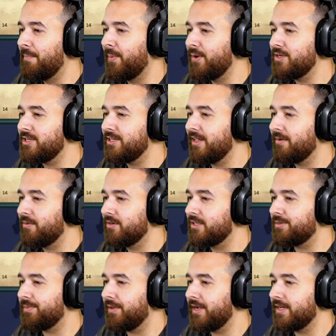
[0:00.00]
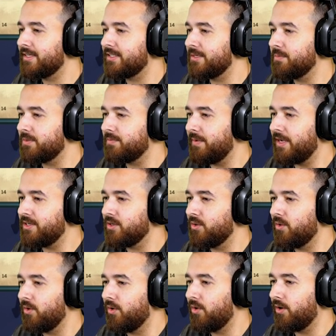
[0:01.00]
a potion that will display a sim's
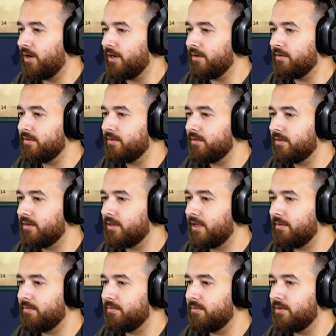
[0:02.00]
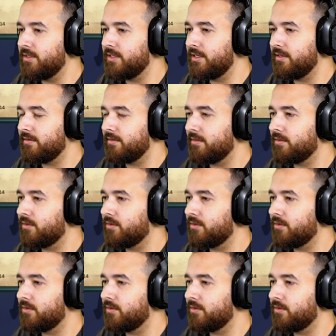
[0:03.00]
magical aura. Okay, what is that?